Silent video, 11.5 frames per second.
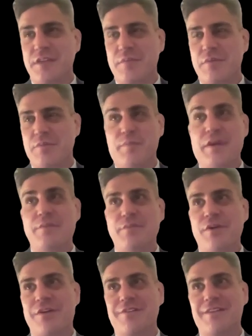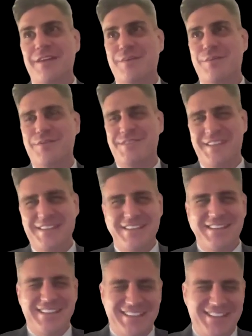they put ping pong tables
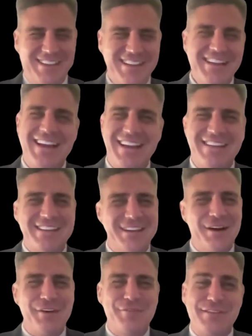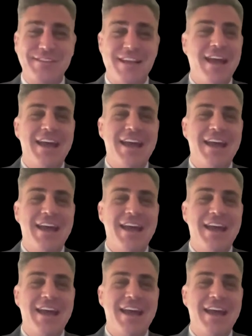in the office.